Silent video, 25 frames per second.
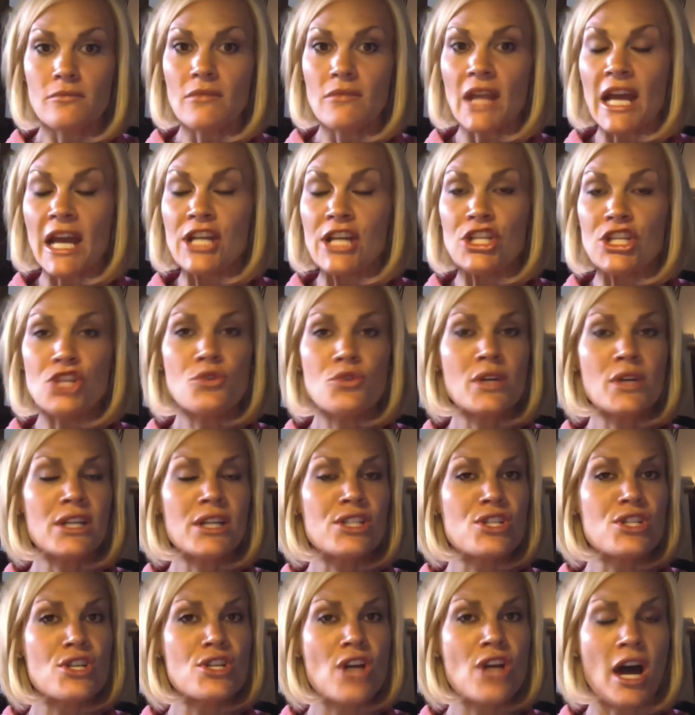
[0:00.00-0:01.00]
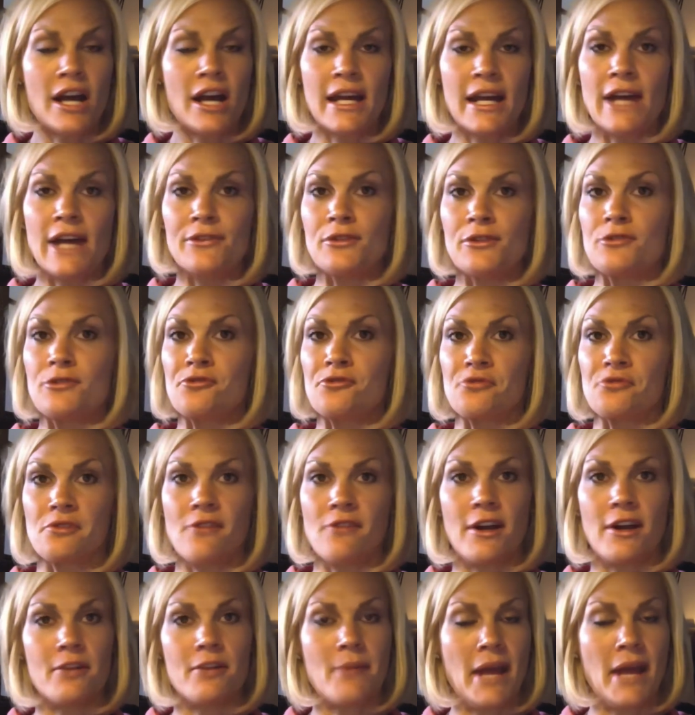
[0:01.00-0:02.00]
And you can knock out those 3
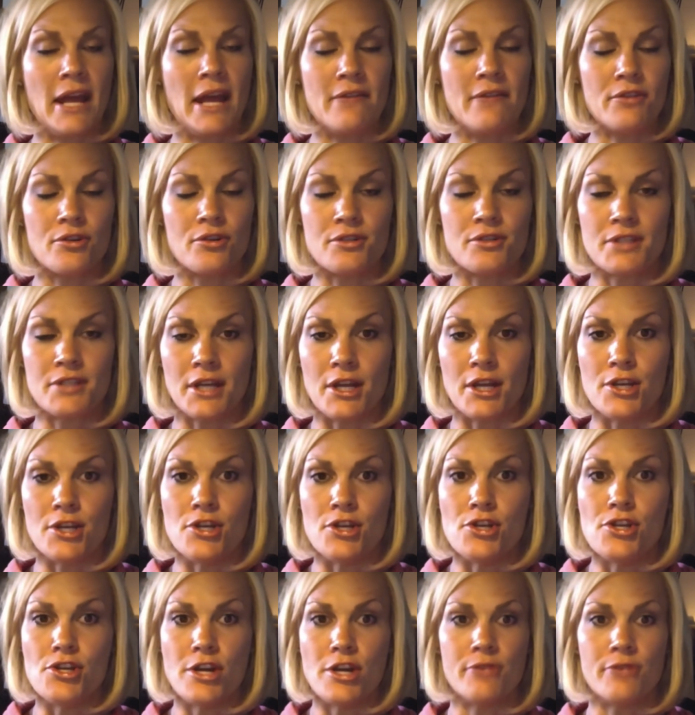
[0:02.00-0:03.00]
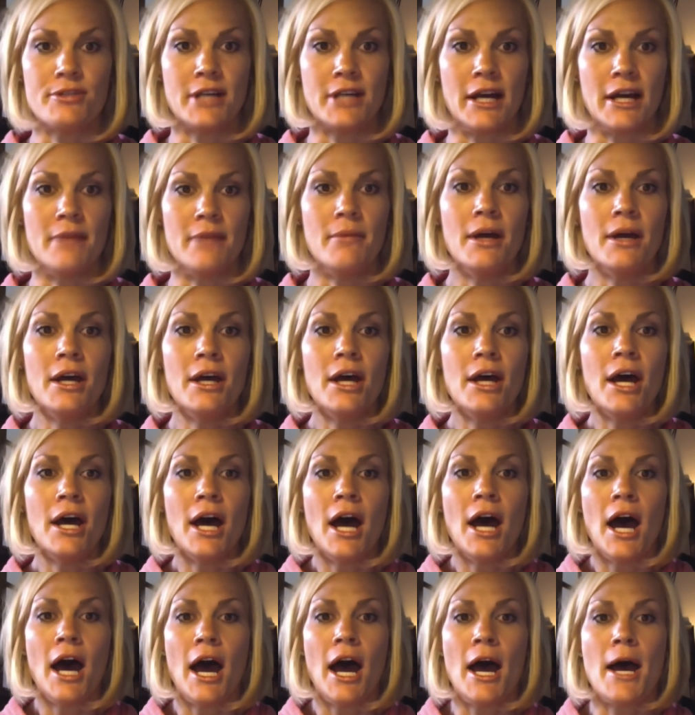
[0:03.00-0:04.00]
vital behaviors in no time.
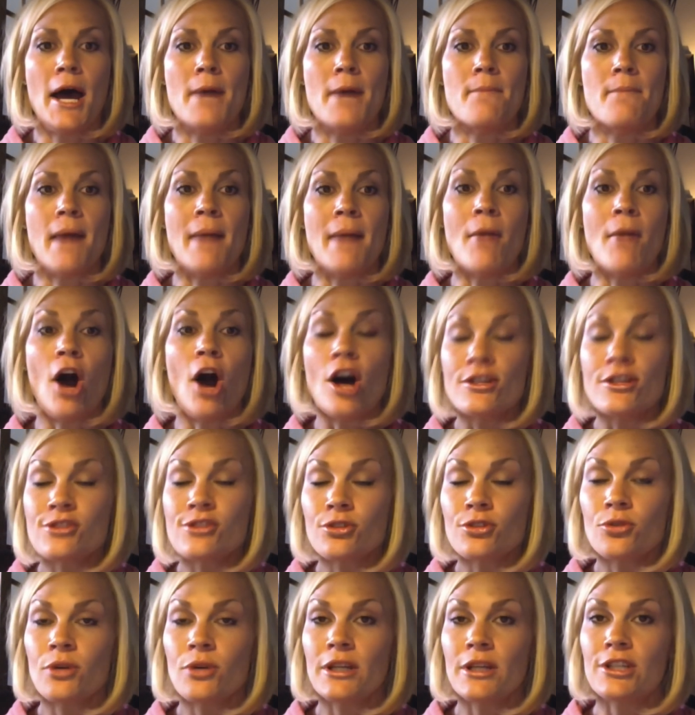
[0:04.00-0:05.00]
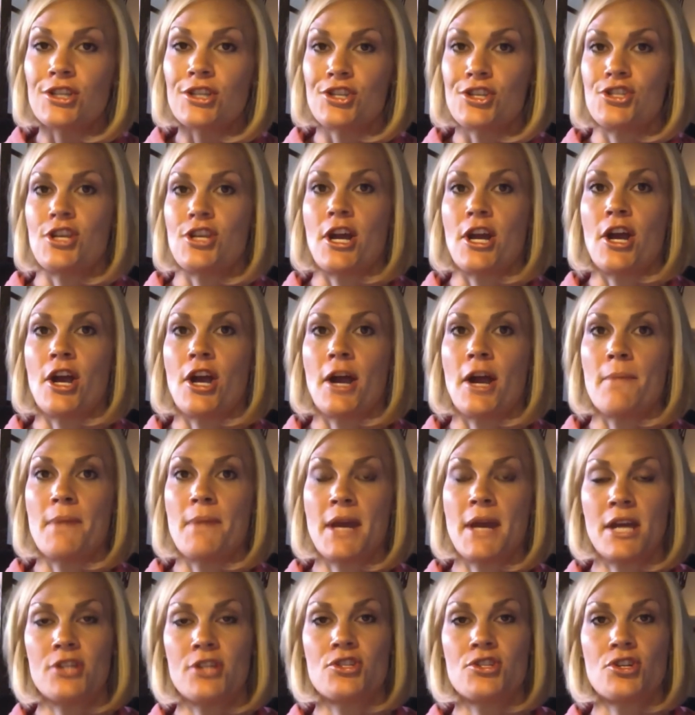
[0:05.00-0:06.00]
I'm also going to share a
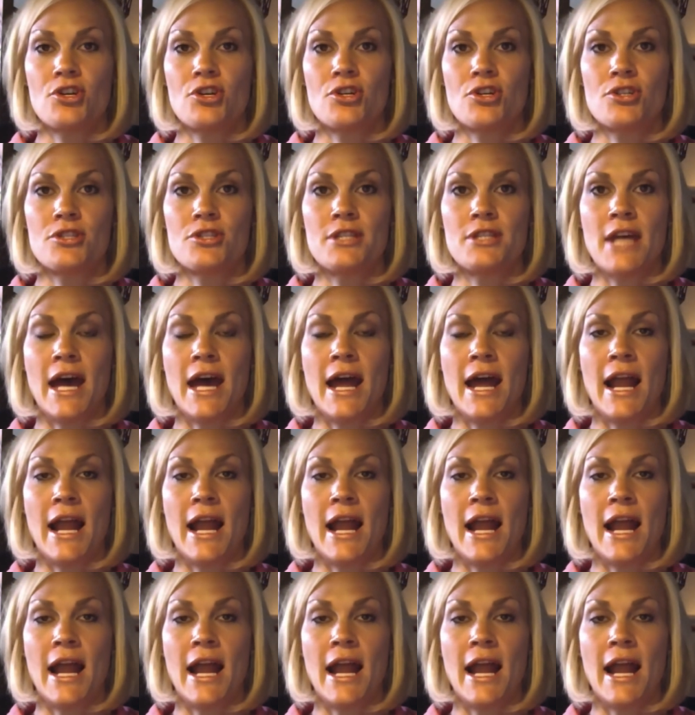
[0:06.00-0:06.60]
picture that